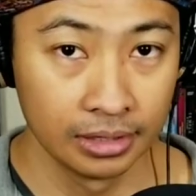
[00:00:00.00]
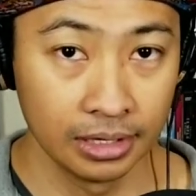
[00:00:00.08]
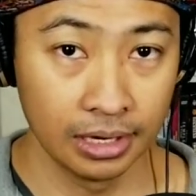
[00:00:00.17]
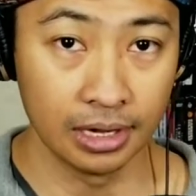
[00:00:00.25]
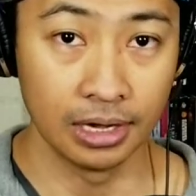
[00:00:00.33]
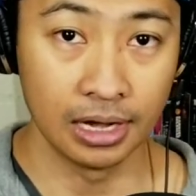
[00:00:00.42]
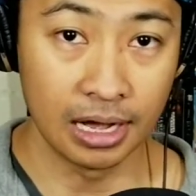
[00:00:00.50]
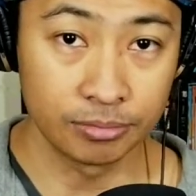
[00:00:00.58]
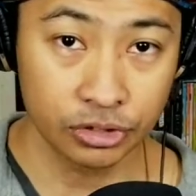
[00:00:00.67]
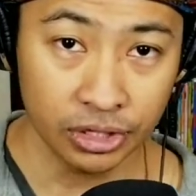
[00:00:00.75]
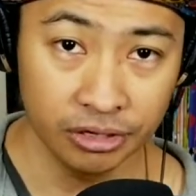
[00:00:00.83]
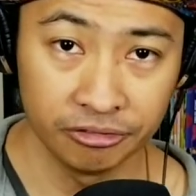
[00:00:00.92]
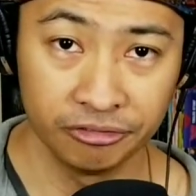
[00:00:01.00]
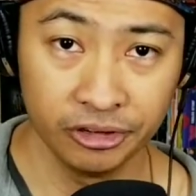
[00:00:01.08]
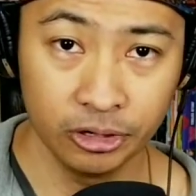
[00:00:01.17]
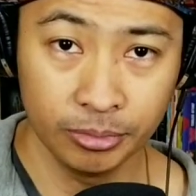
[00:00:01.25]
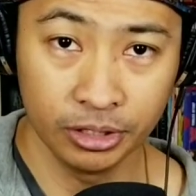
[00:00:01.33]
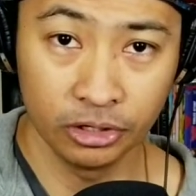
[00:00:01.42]
Uh, I'm trying to
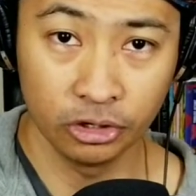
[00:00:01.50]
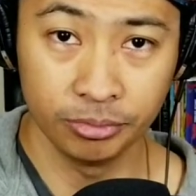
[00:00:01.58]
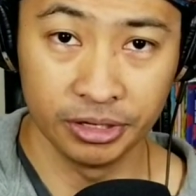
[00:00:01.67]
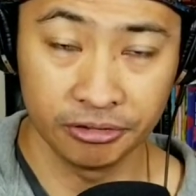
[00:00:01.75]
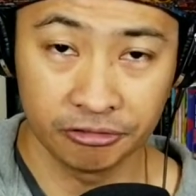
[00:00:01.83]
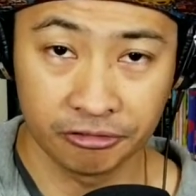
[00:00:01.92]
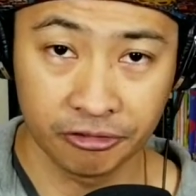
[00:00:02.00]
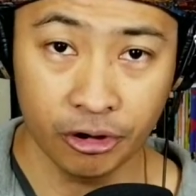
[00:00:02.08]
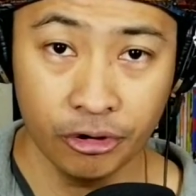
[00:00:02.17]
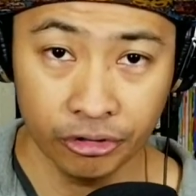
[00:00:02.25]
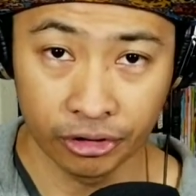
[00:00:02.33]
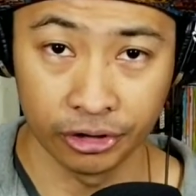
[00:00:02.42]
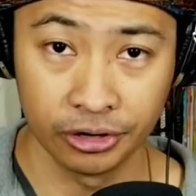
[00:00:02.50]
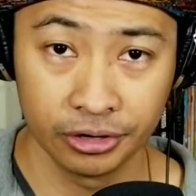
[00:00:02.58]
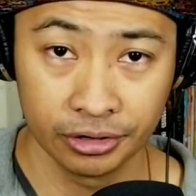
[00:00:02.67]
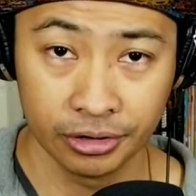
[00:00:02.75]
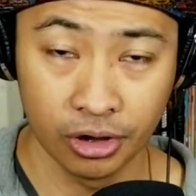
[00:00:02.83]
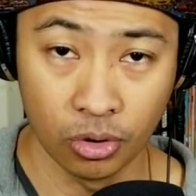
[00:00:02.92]
film a little bit
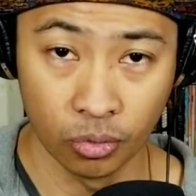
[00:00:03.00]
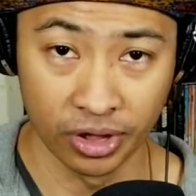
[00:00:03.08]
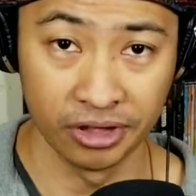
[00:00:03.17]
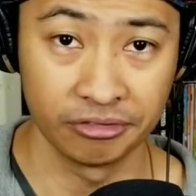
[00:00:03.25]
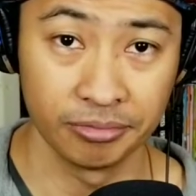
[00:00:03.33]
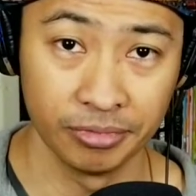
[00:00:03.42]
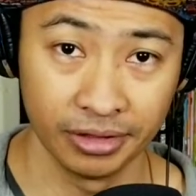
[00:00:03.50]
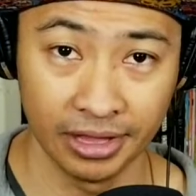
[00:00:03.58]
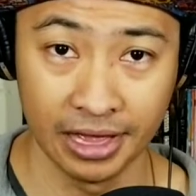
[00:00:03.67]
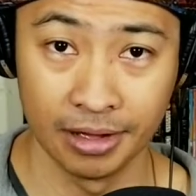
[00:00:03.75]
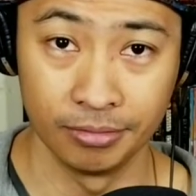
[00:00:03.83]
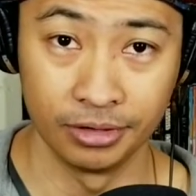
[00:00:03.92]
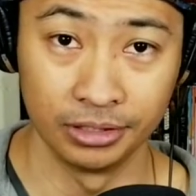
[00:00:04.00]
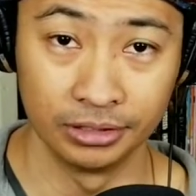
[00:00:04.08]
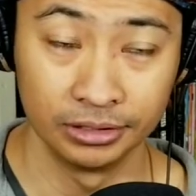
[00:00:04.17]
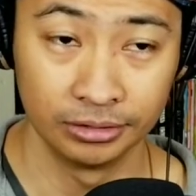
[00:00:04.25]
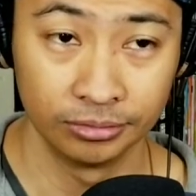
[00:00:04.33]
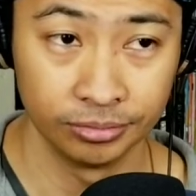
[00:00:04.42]
further away from the
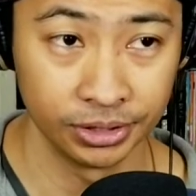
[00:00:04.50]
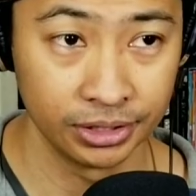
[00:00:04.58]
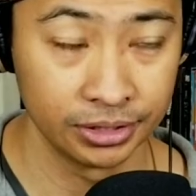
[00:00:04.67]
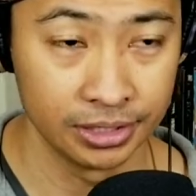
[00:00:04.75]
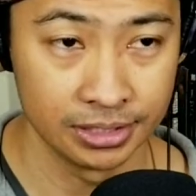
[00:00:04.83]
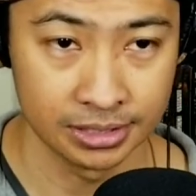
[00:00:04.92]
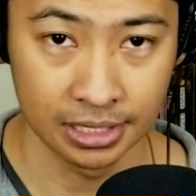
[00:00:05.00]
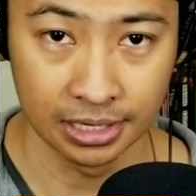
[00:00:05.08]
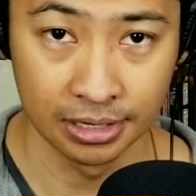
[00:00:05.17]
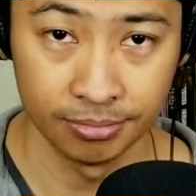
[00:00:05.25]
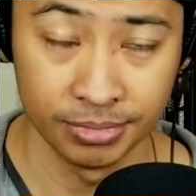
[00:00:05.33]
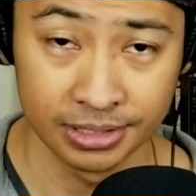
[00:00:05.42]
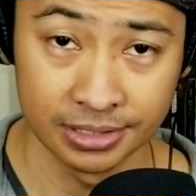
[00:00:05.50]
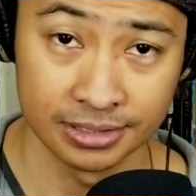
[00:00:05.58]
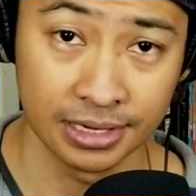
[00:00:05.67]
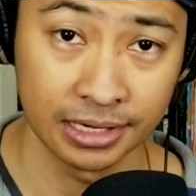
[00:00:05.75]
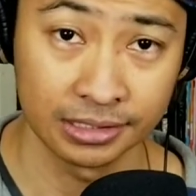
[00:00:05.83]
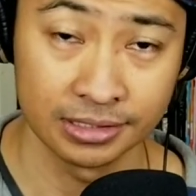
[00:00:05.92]
camera because uh, Missus
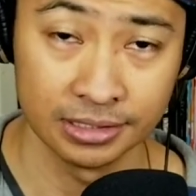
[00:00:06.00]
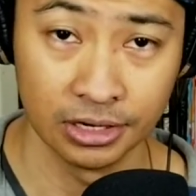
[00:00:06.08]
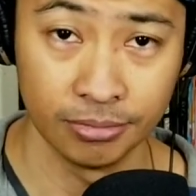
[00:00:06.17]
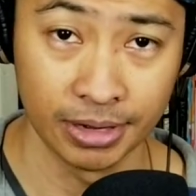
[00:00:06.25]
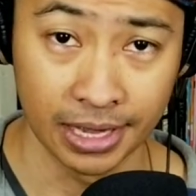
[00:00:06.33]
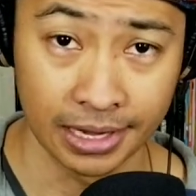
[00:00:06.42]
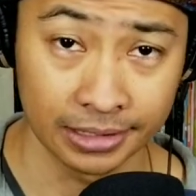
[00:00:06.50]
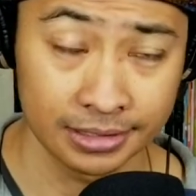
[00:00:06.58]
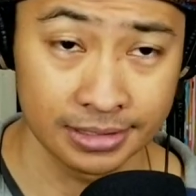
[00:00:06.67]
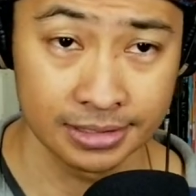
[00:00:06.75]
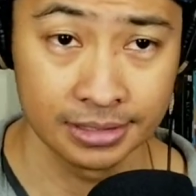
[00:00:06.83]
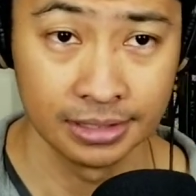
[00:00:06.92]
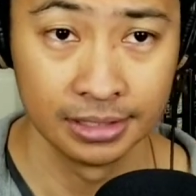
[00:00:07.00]
X, you know, my ex...